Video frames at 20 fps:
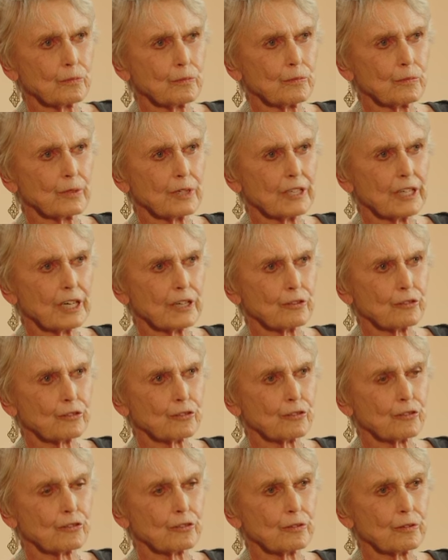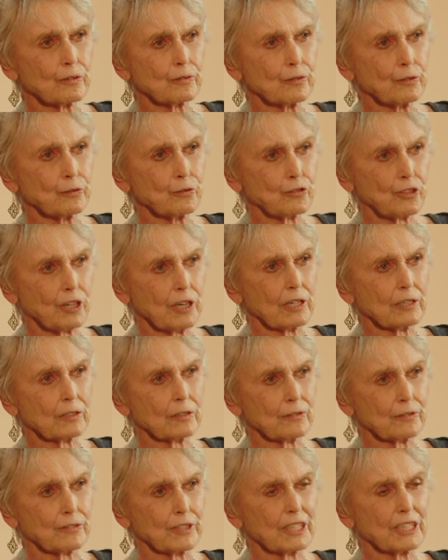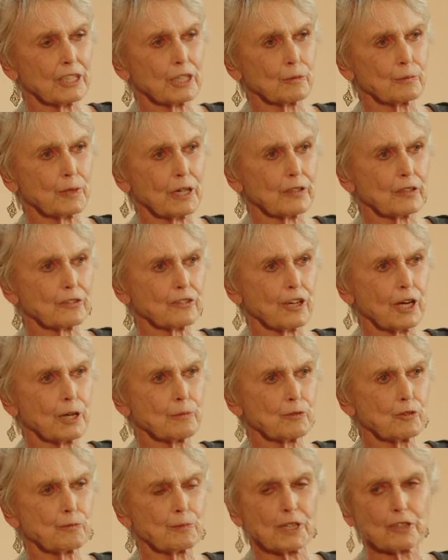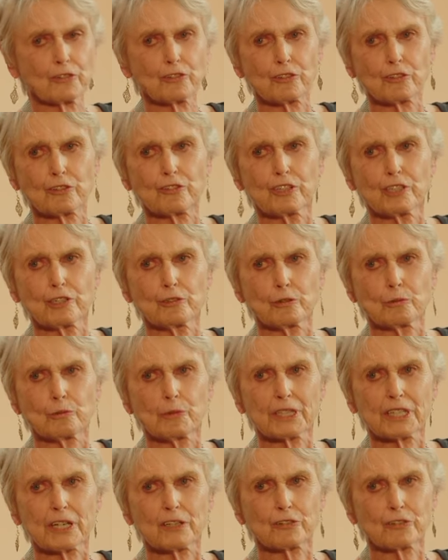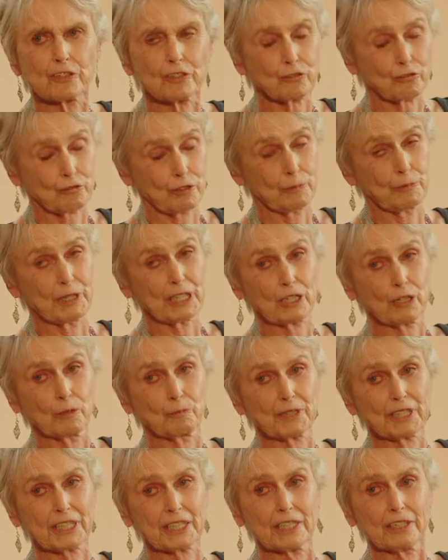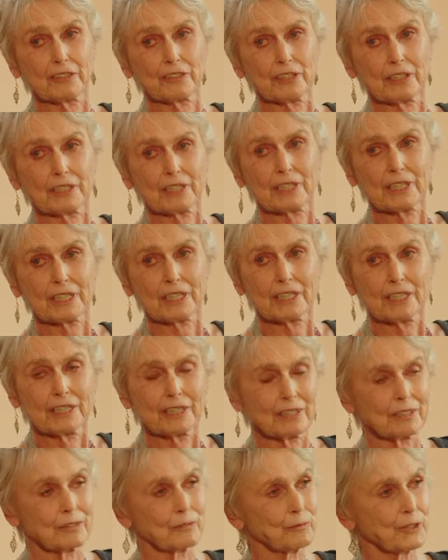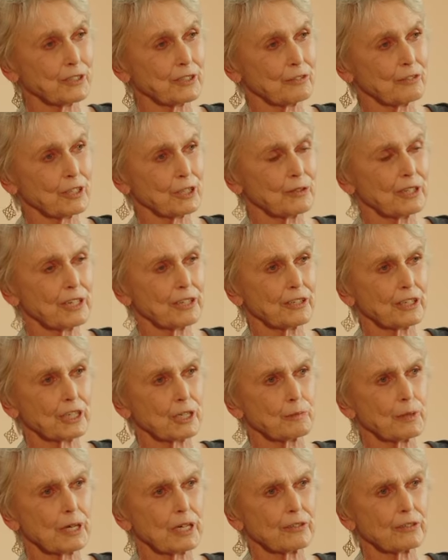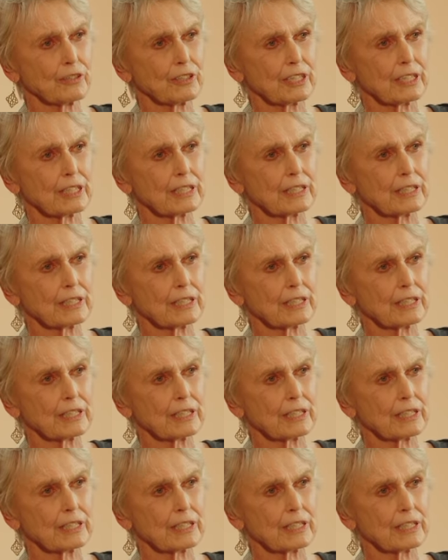Whereas if you start thinking about the time-space continuum, it gets extremely complicated, and we don't know anything about it.